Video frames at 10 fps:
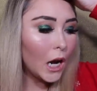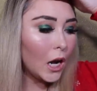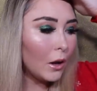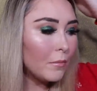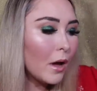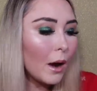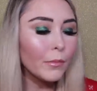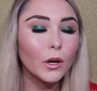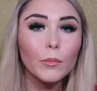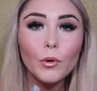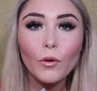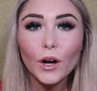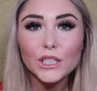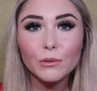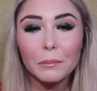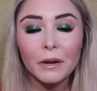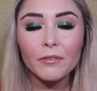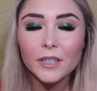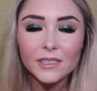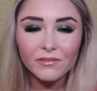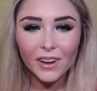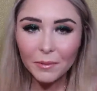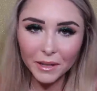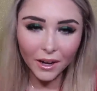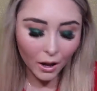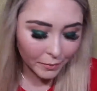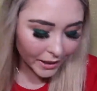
I'm gonna move on to what my friends and family got